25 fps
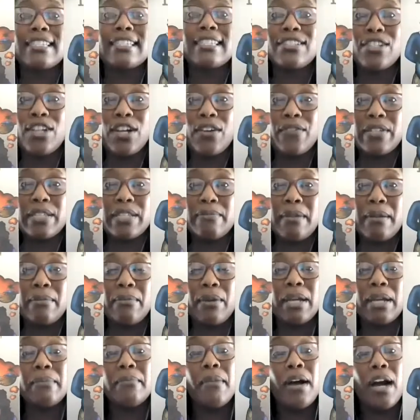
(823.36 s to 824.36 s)
service
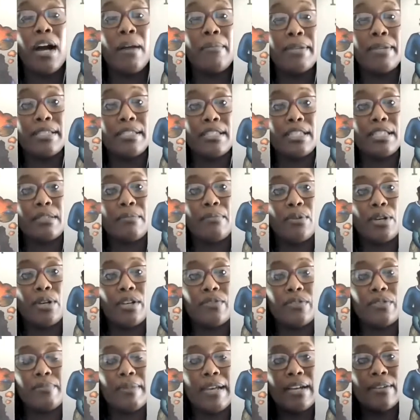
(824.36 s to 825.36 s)
member, and Mom is the
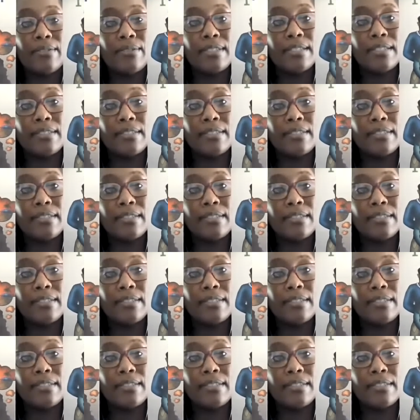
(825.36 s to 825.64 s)
supportive spouse.